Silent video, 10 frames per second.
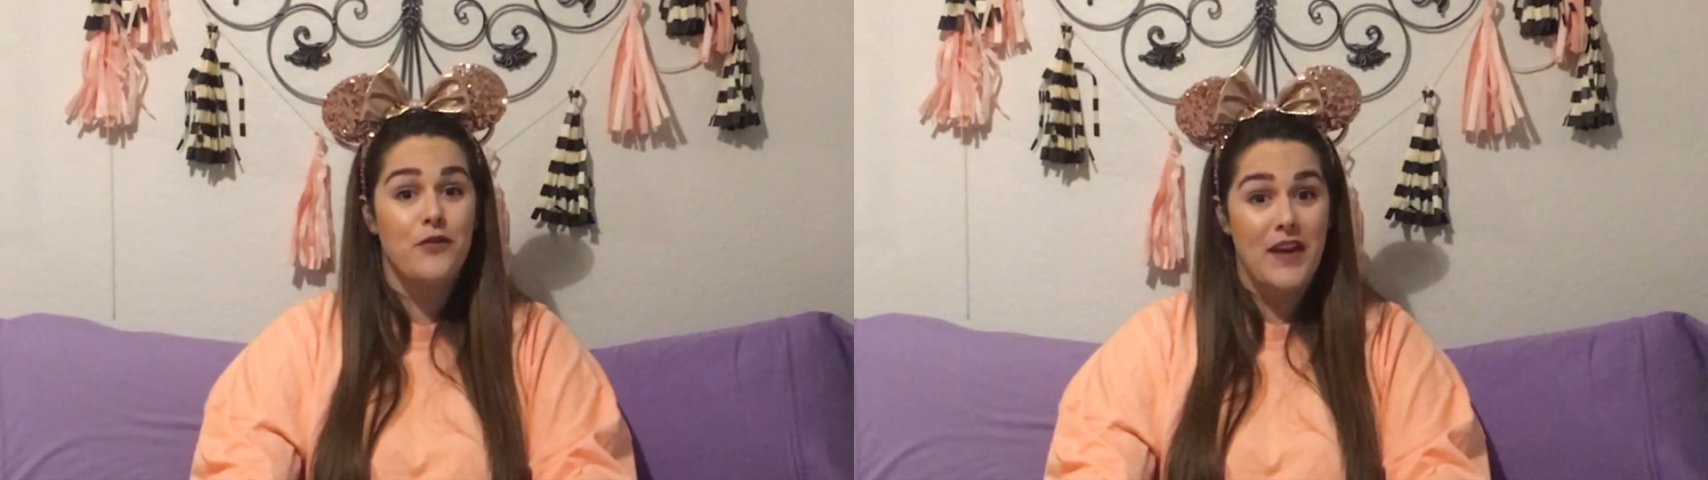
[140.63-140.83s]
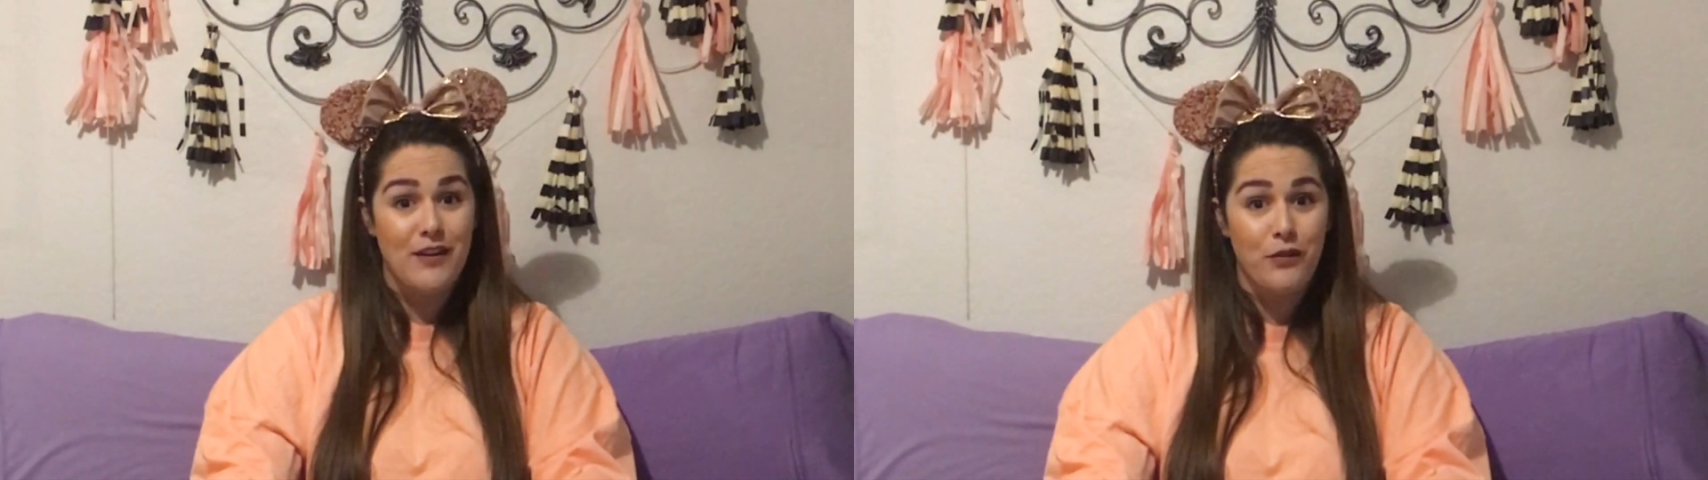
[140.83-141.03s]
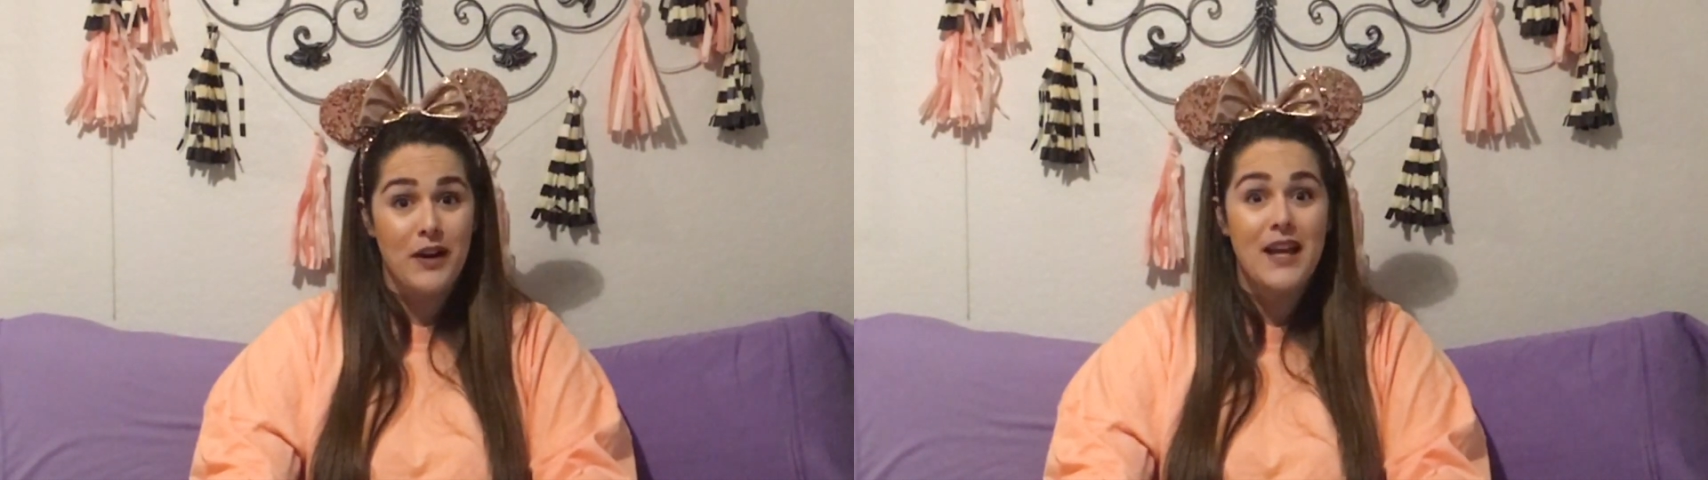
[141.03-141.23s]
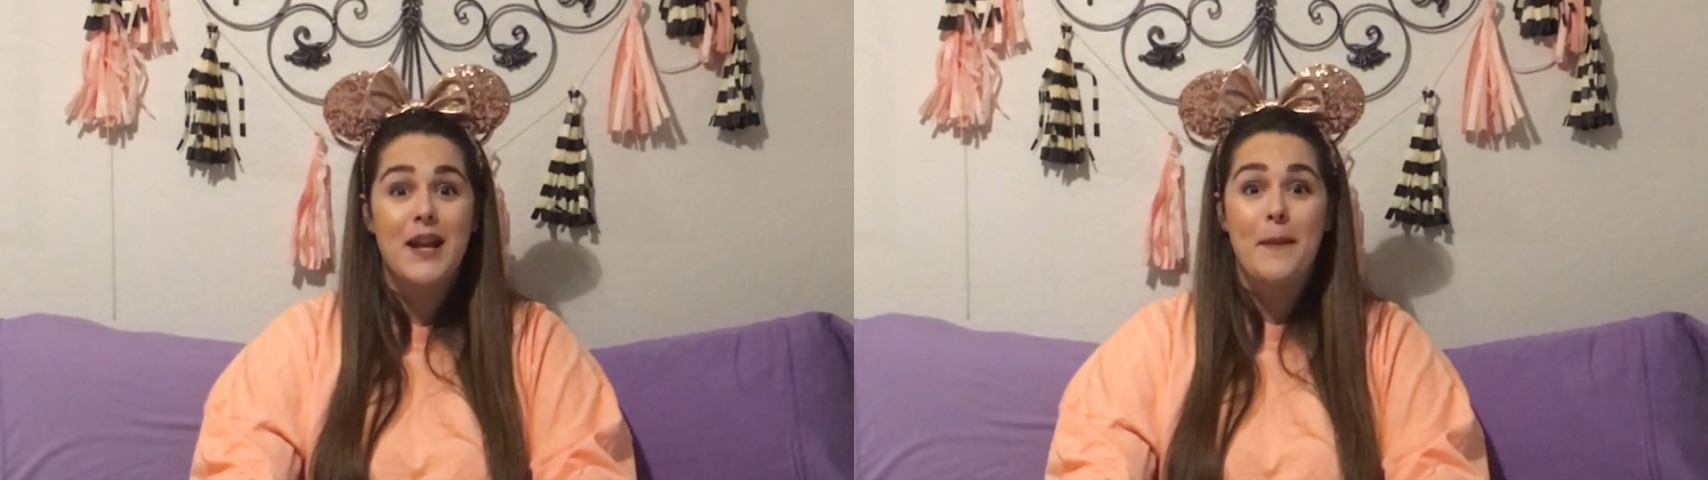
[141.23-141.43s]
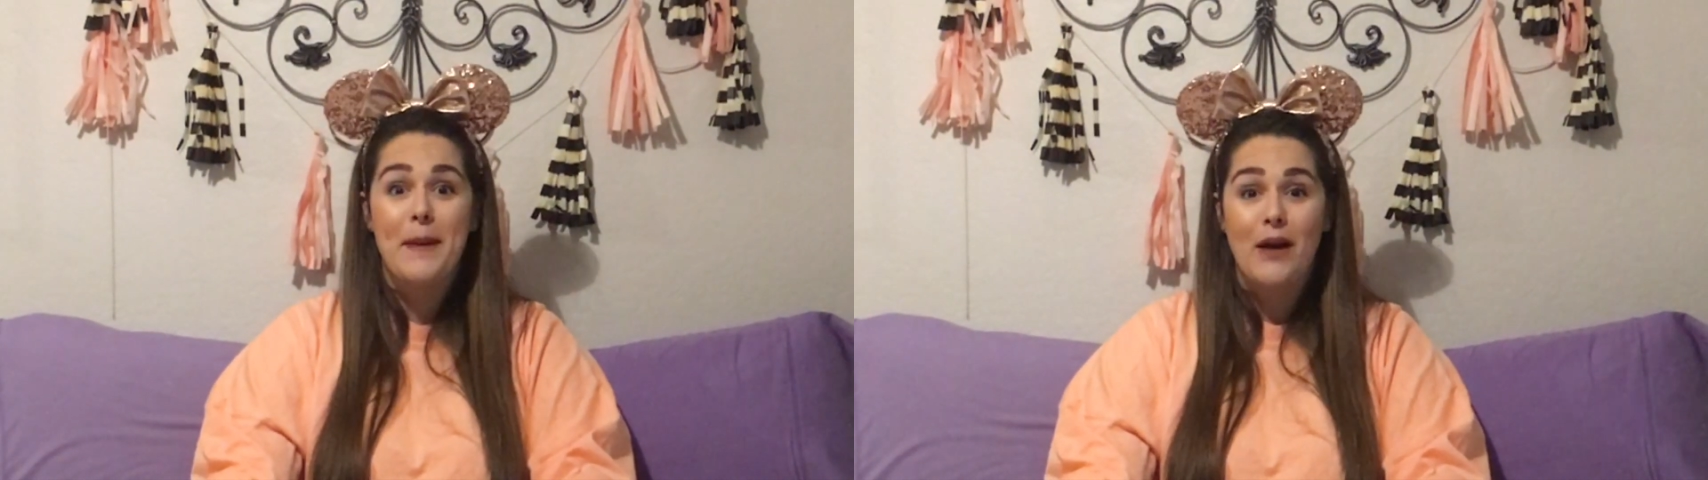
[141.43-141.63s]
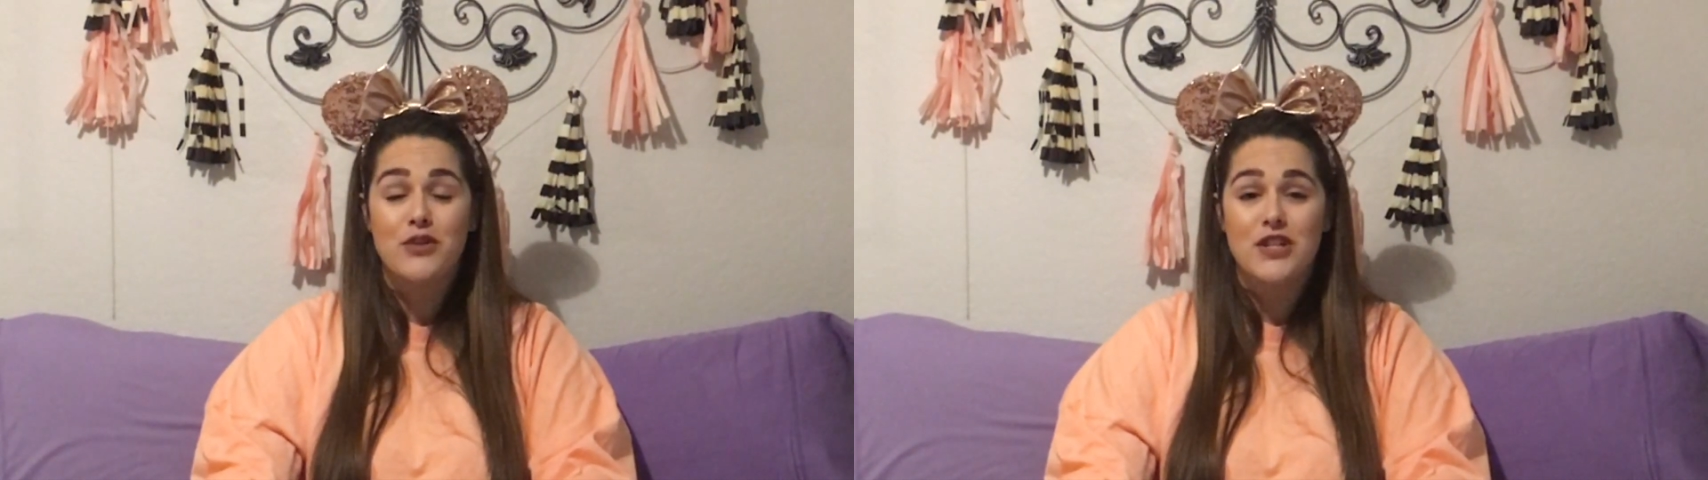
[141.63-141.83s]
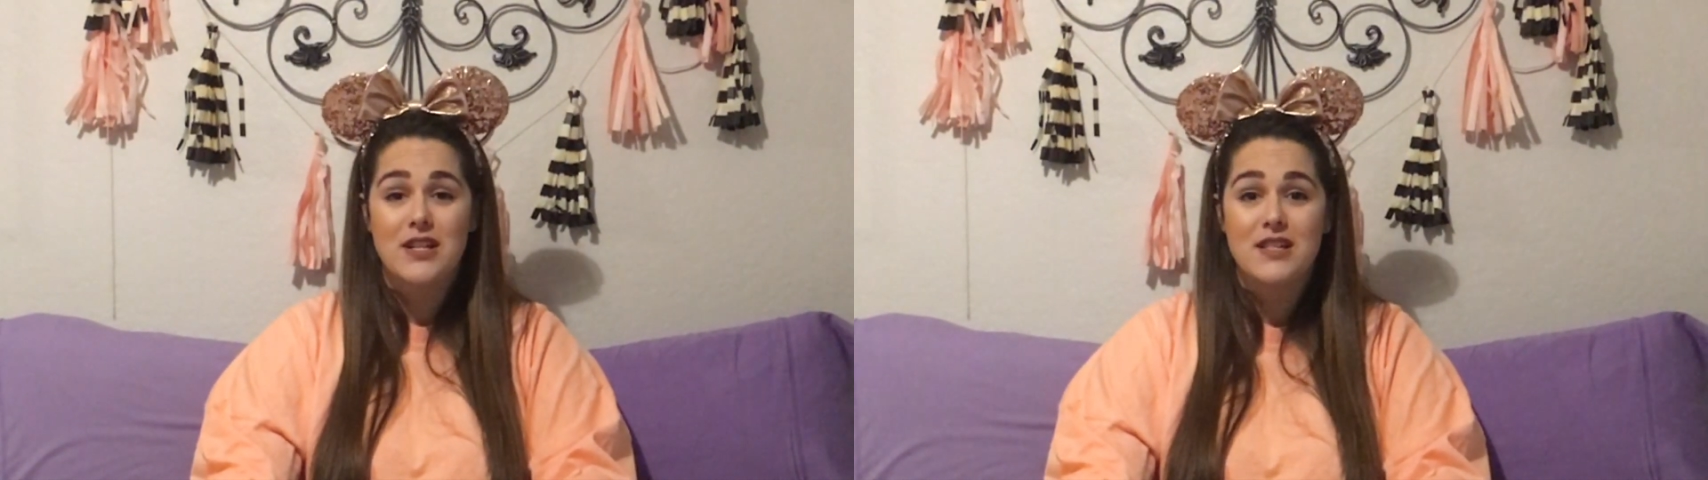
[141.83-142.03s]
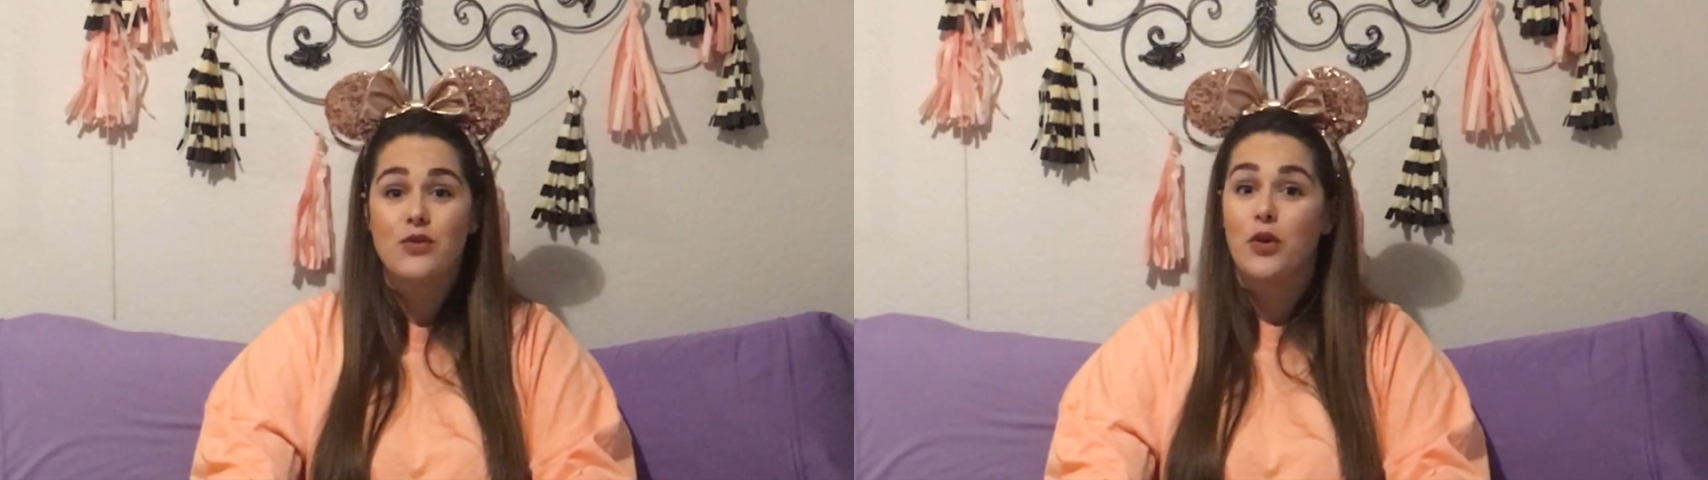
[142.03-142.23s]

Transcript: favorite pouches